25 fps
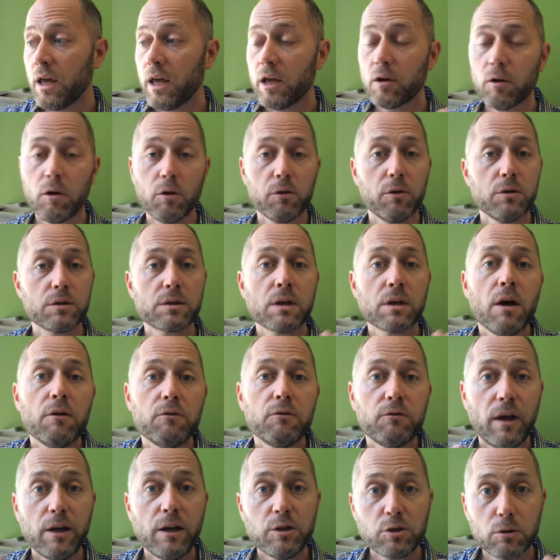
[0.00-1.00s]
in all those
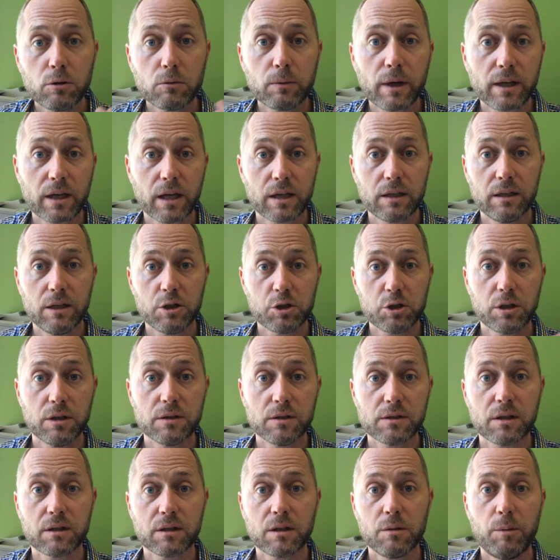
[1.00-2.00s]
facial
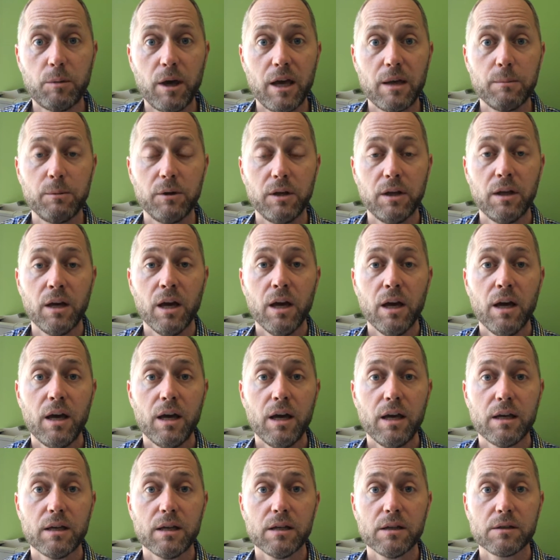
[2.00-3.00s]
recognitions that the baby
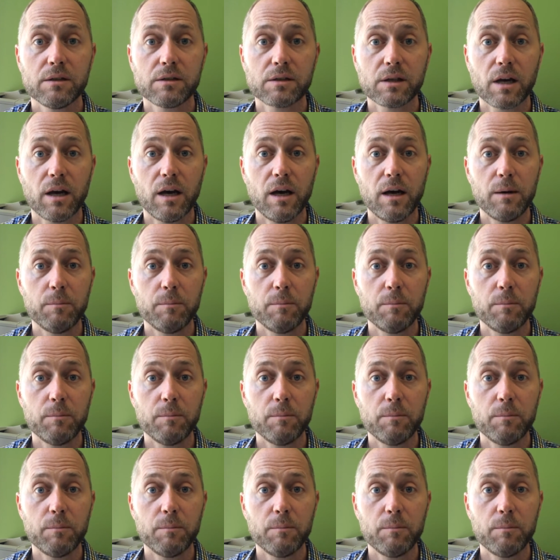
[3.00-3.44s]
is